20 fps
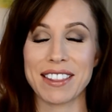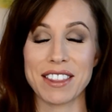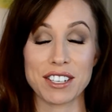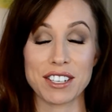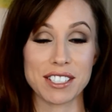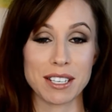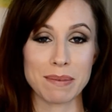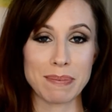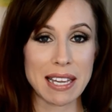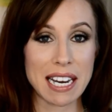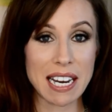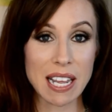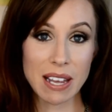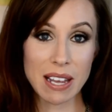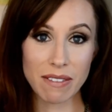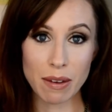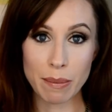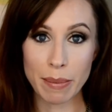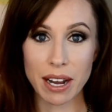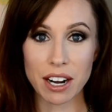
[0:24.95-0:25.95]
There's something
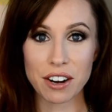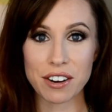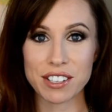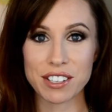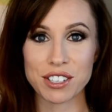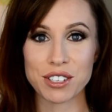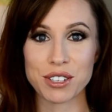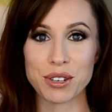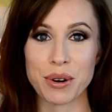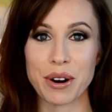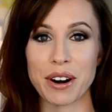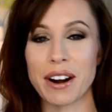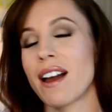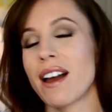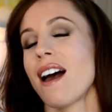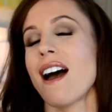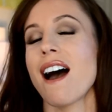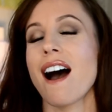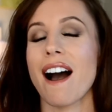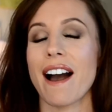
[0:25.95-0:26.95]
even better in store.
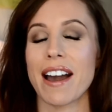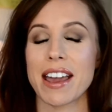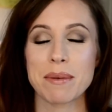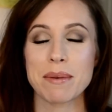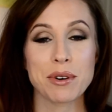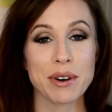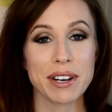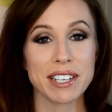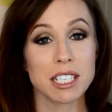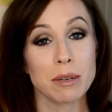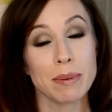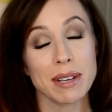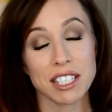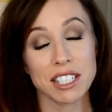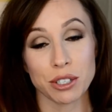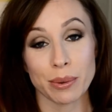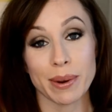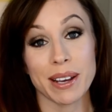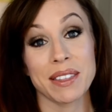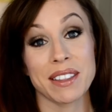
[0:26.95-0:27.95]
I am going to be
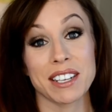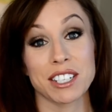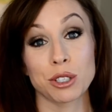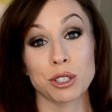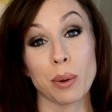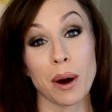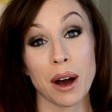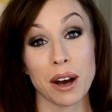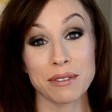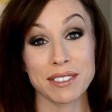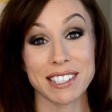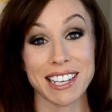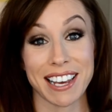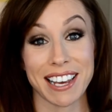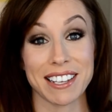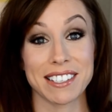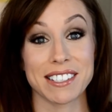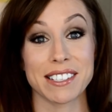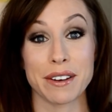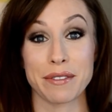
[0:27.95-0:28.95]
doing the 12
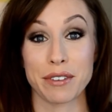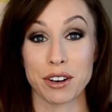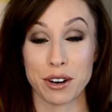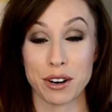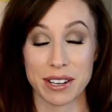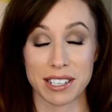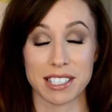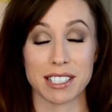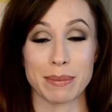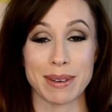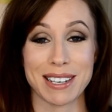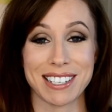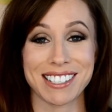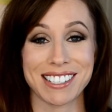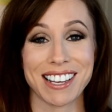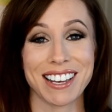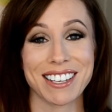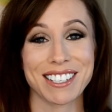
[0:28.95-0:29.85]
days of Christmas.